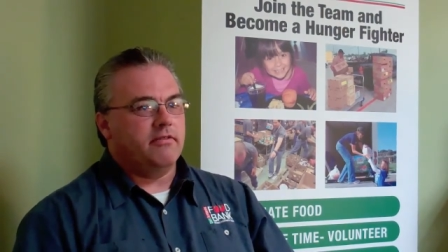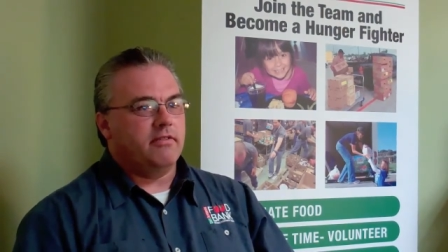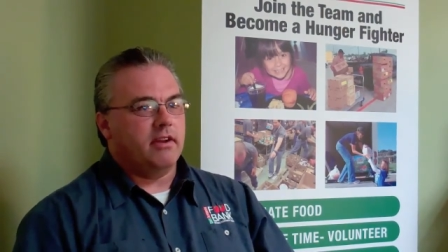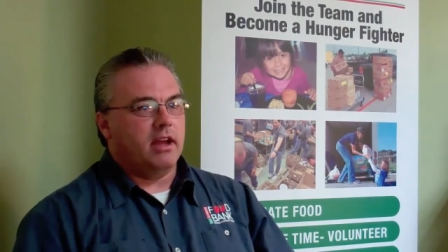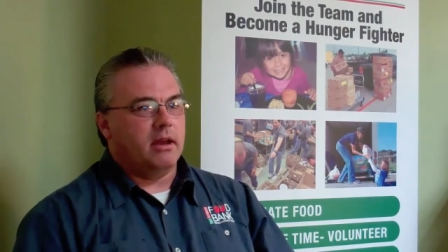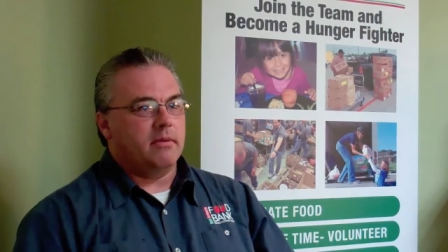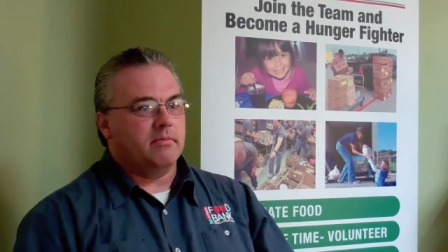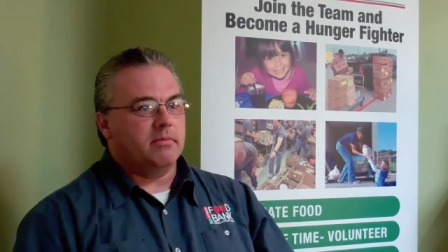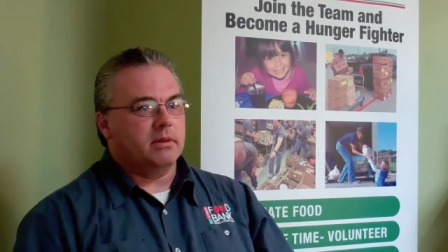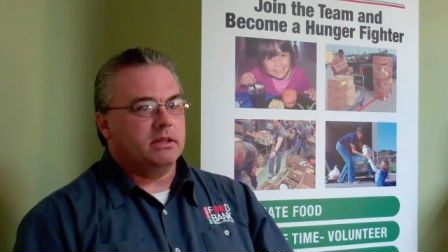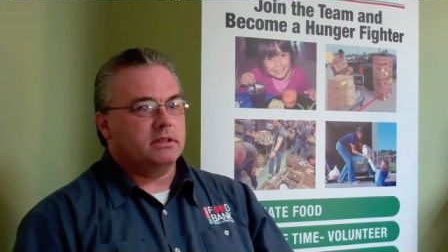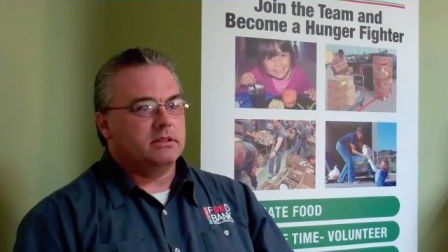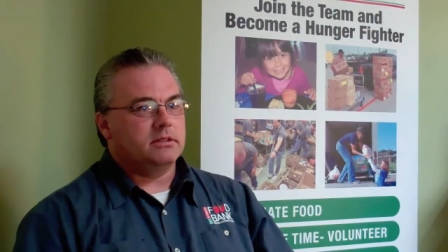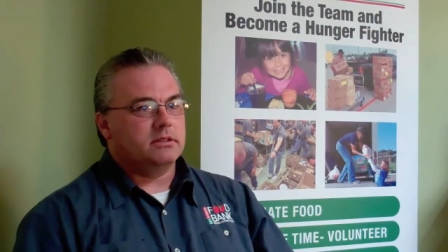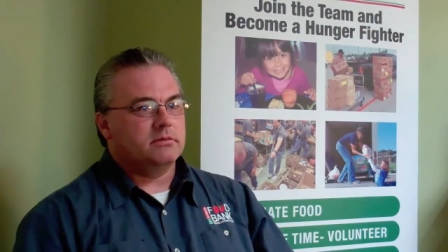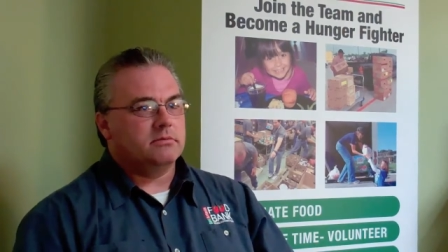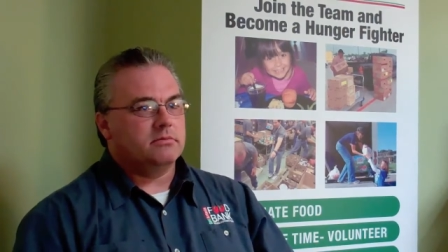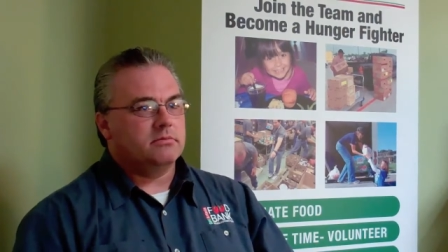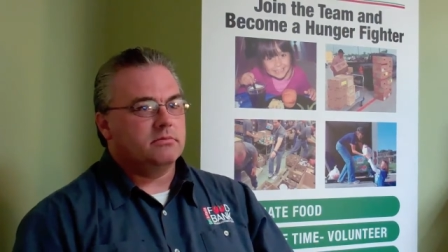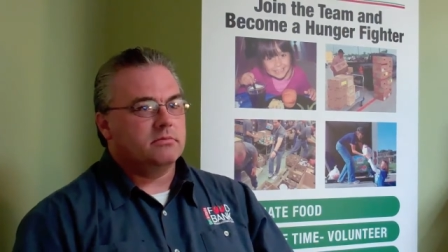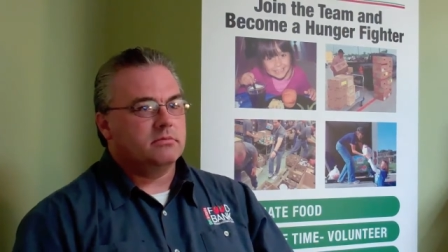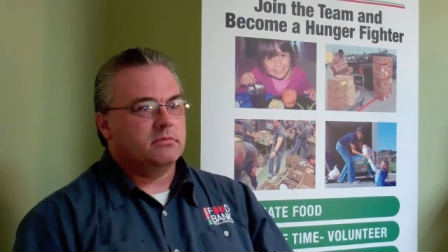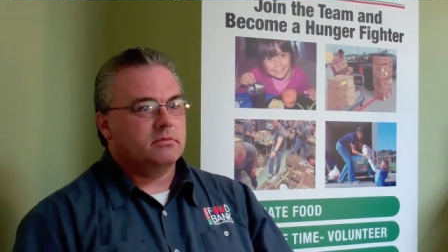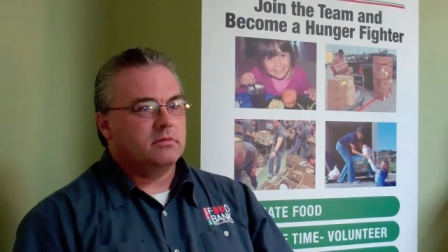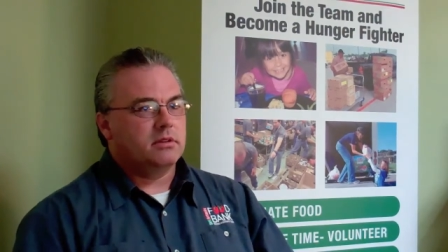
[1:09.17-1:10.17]
families
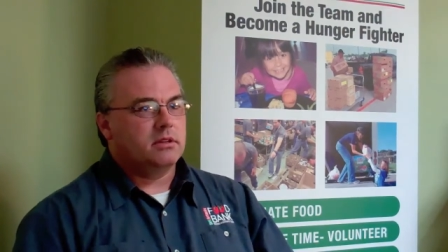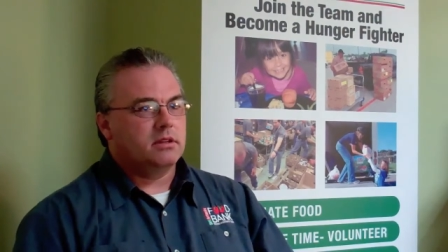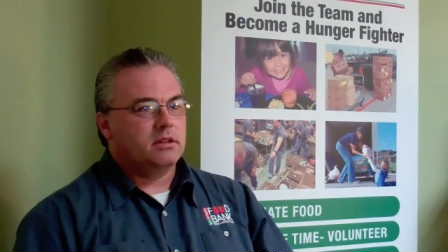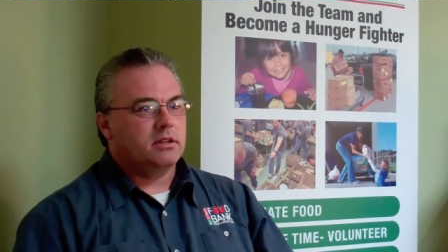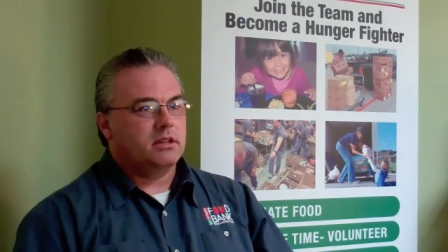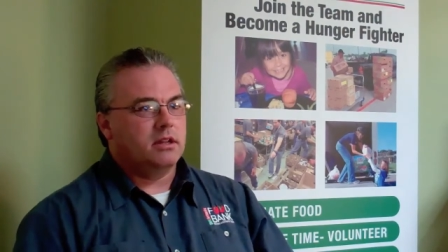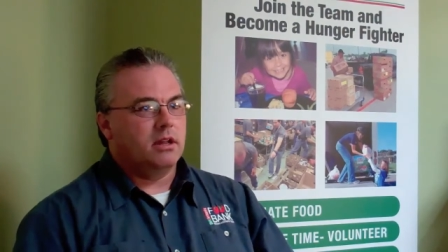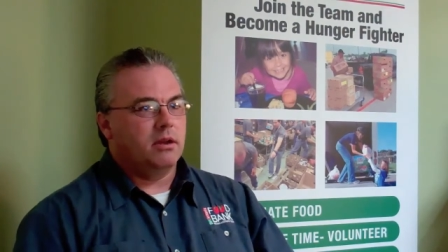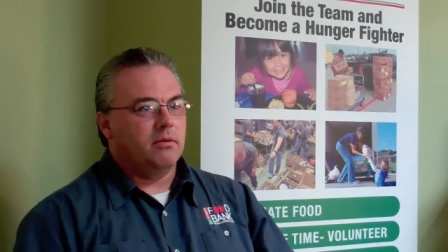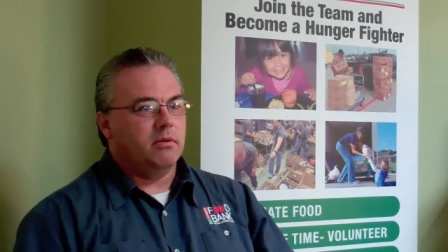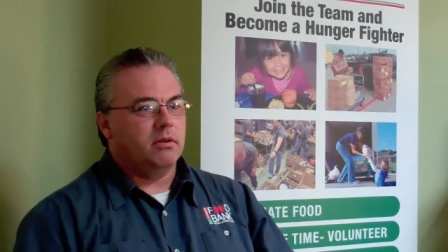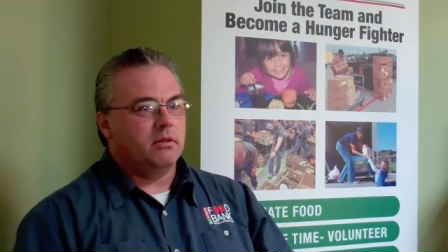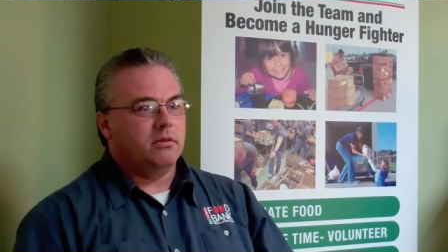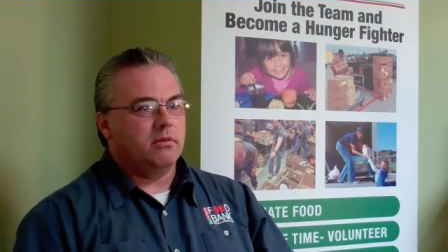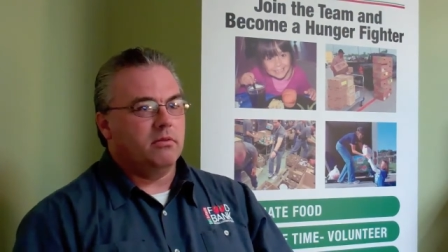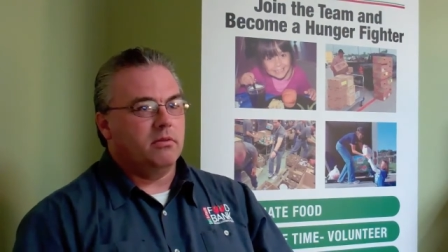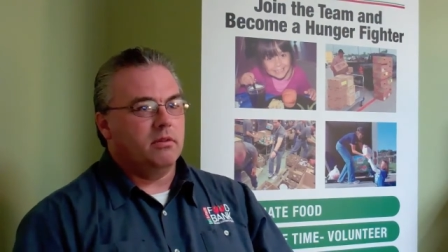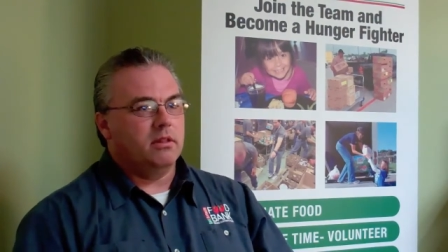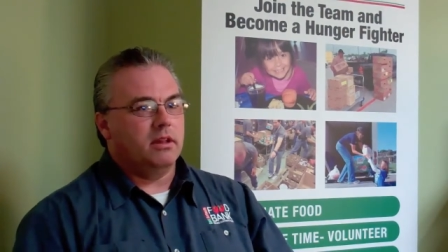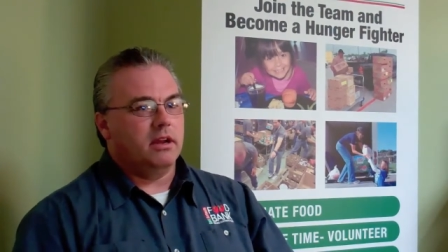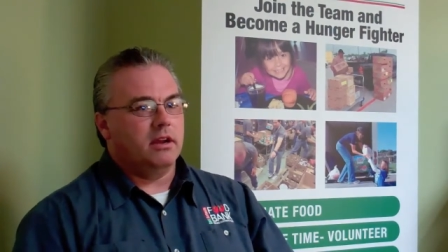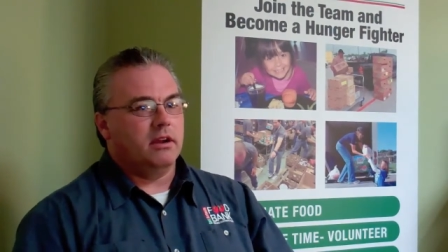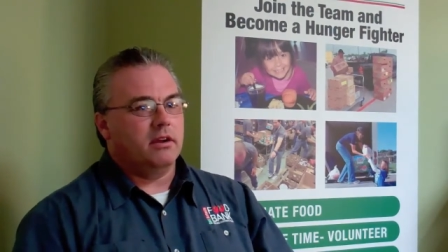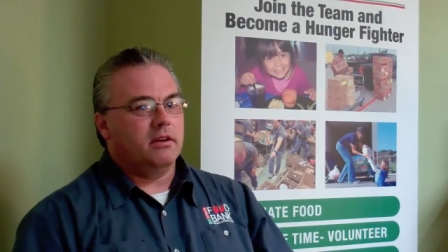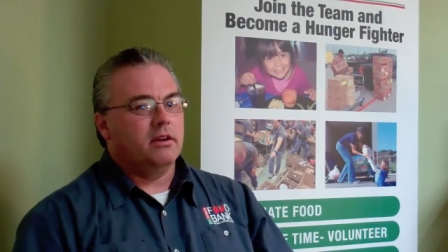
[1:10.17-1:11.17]
that went through
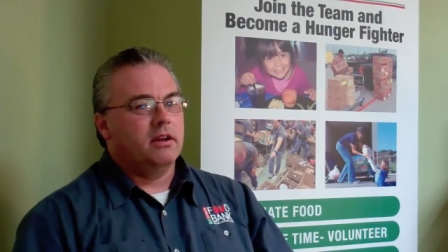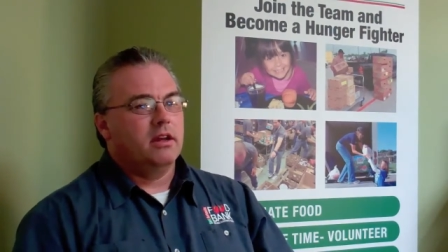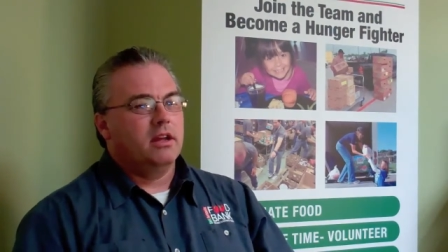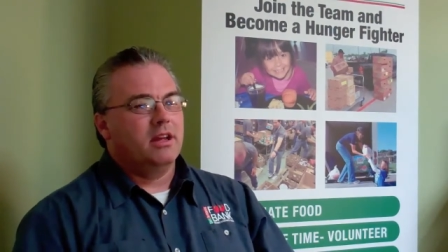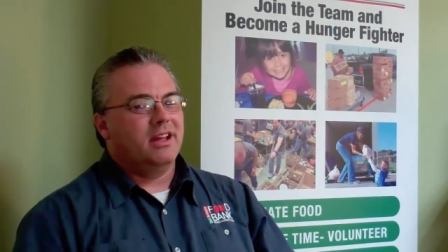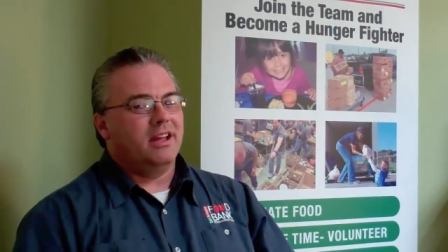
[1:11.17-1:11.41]
there,